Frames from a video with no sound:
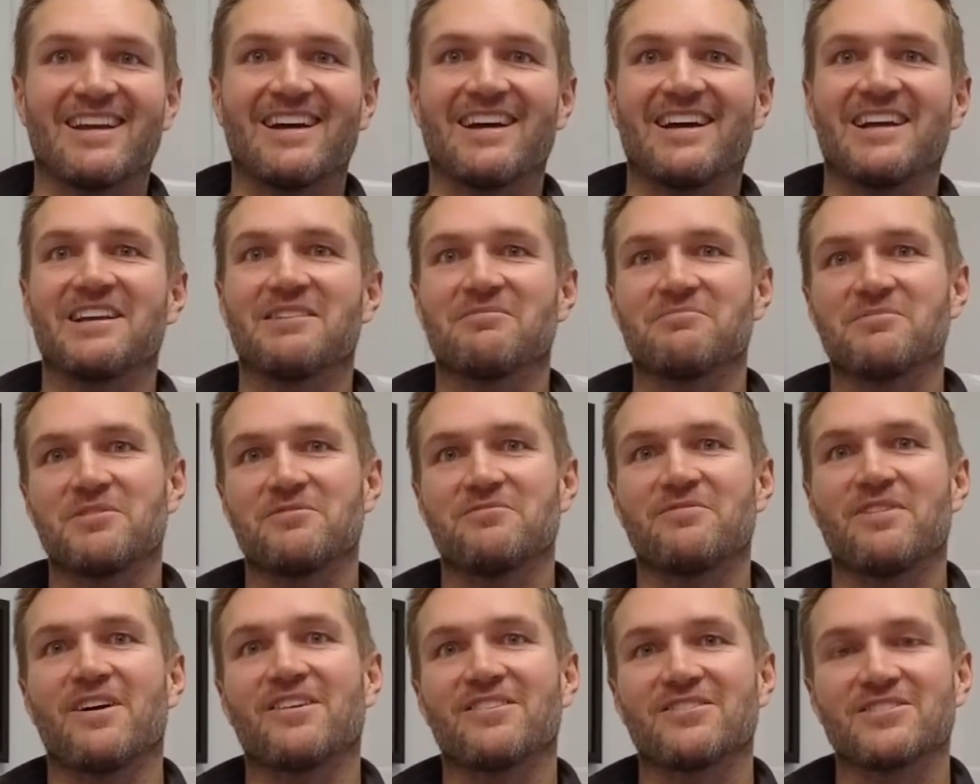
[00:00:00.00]
I am the
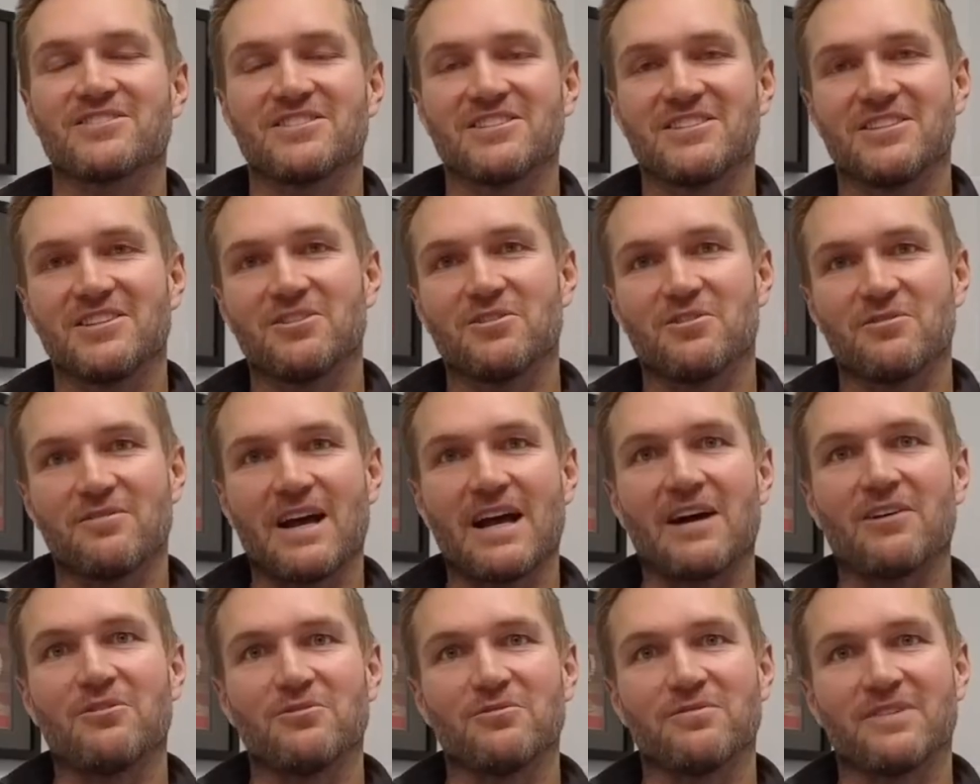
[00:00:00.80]
founder CEO of
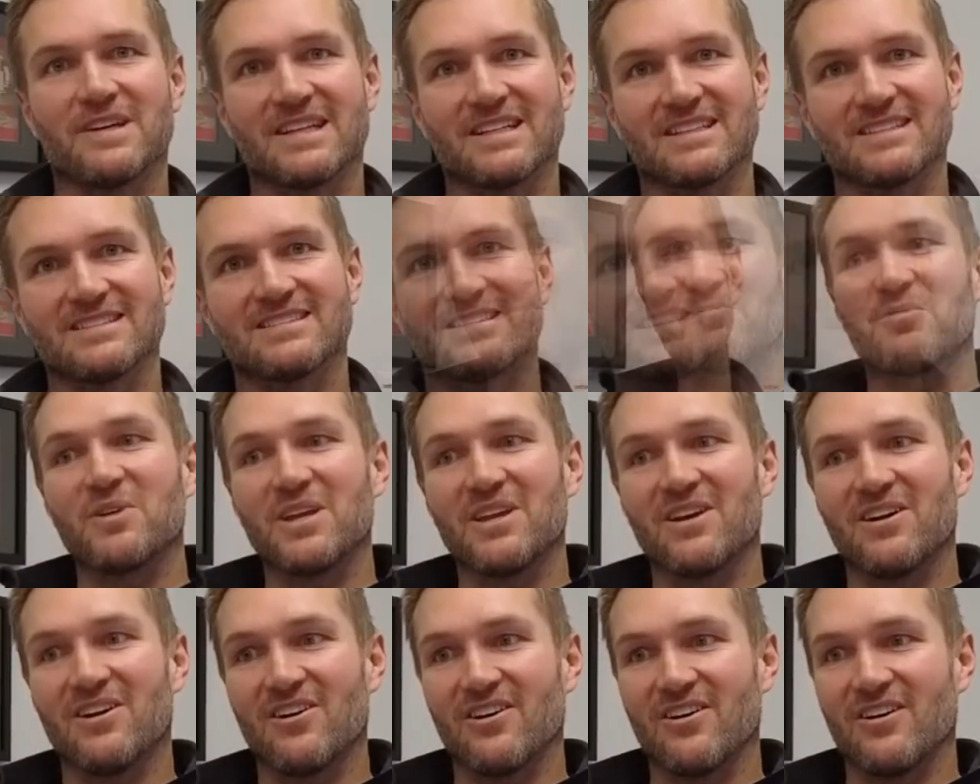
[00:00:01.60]
Owl Vans.
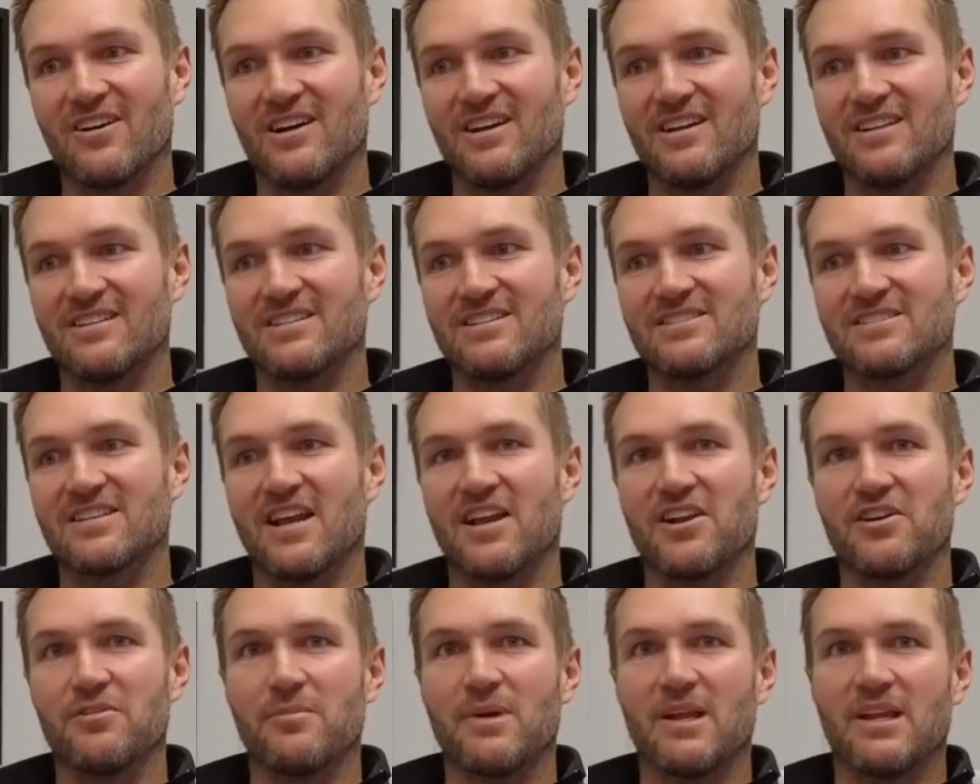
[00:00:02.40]
We are a
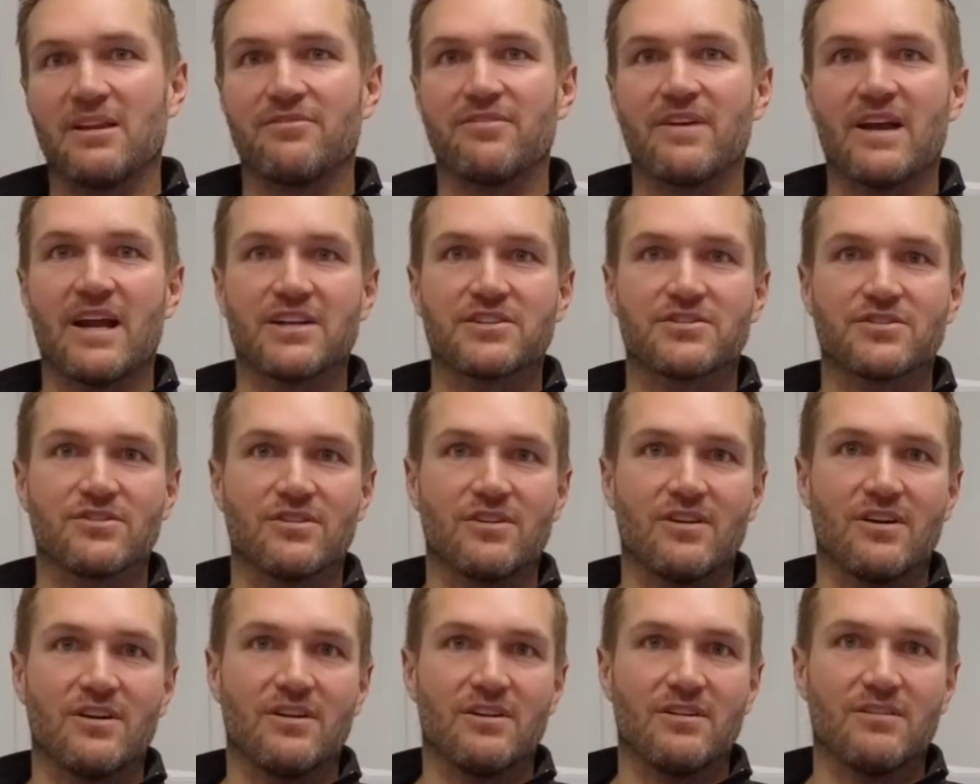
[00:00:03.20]
designer
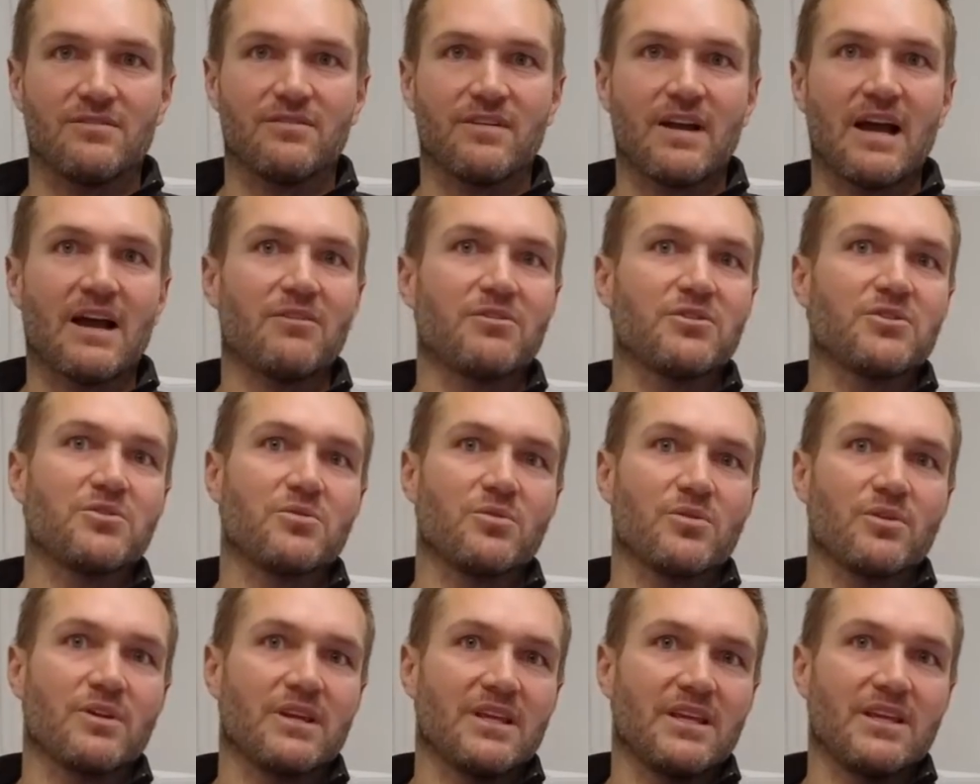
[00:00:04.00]
manufacturer of
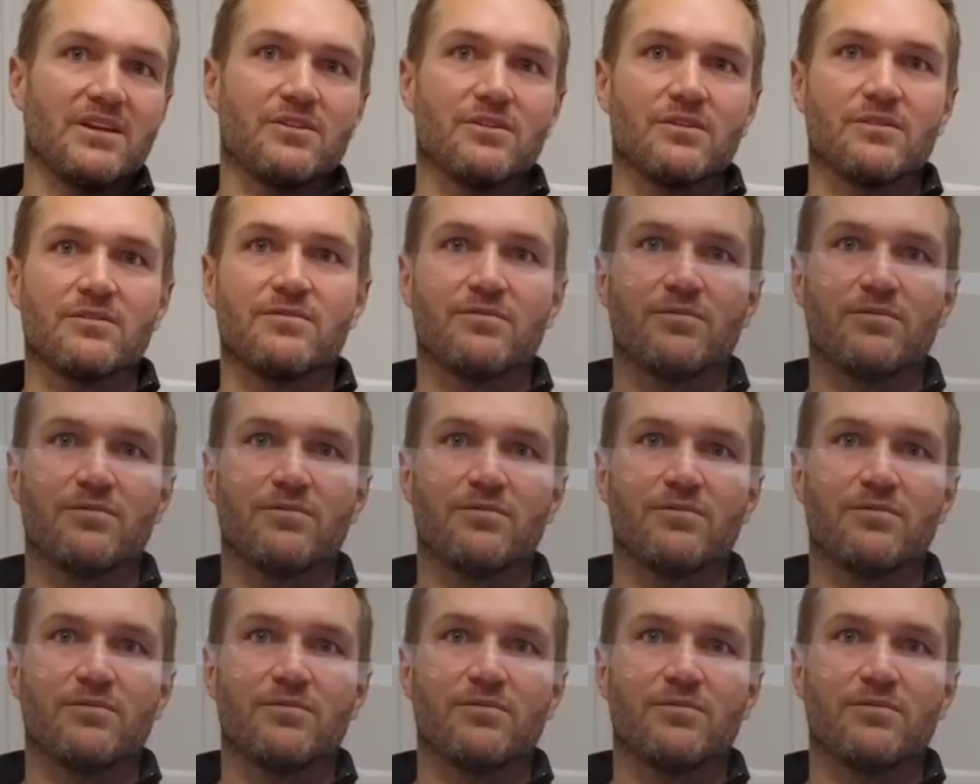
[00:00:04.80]
outdoor gear